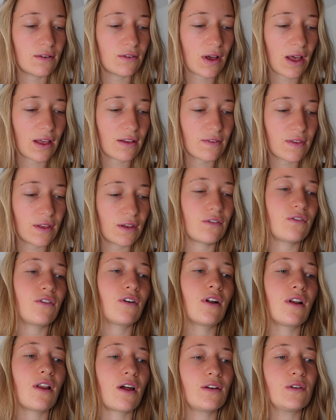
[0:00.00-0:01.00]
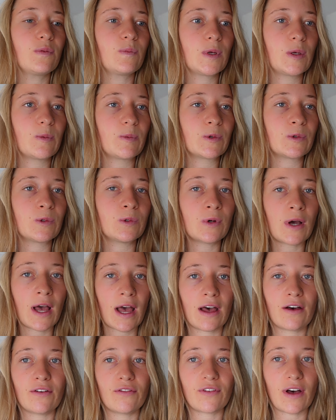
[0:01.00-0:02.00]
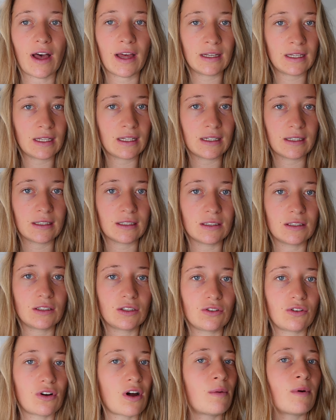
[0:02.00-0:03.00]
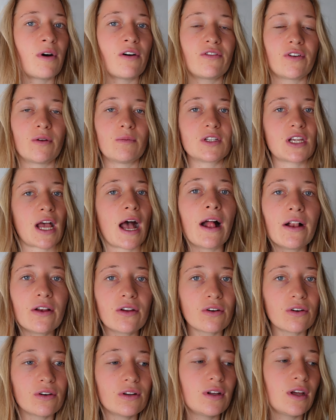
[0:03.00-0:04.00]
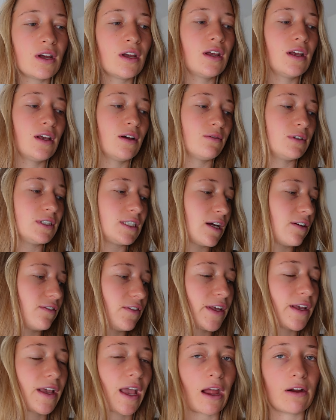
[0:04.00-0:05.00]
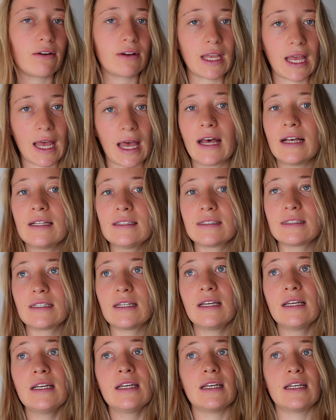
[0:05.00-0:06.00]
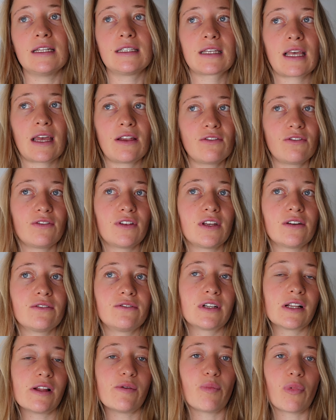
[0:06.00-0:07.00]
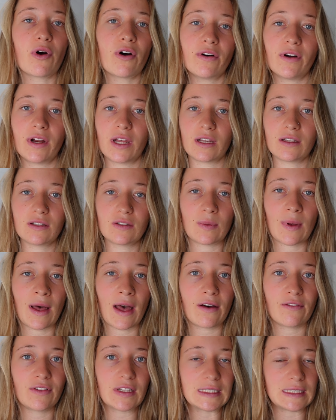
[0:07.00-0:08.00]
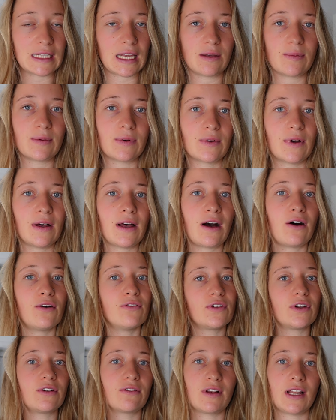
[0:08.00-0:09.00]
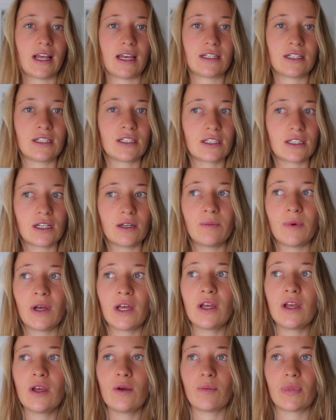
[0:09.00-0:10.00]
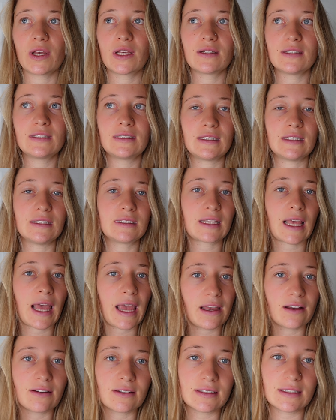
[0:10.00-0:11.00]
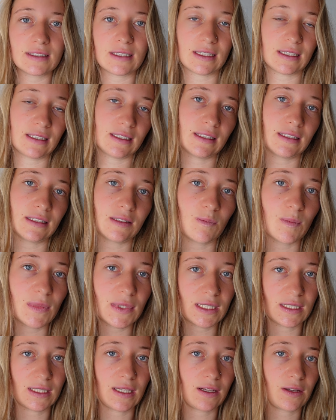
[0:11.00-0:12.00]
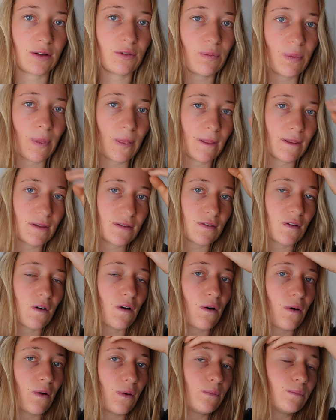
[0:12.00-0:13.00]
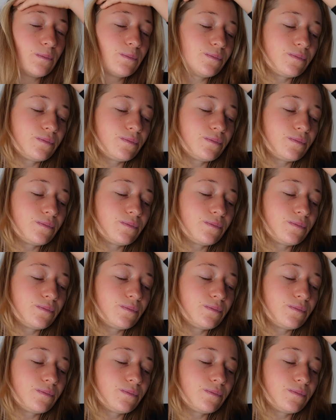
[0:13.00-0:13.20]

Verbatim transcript: I think for a lot of people who have unhealed trauma from childhood, which I think Carrie has, it can feel really boring to have a stable, healthy relationship because this chaos is missing. So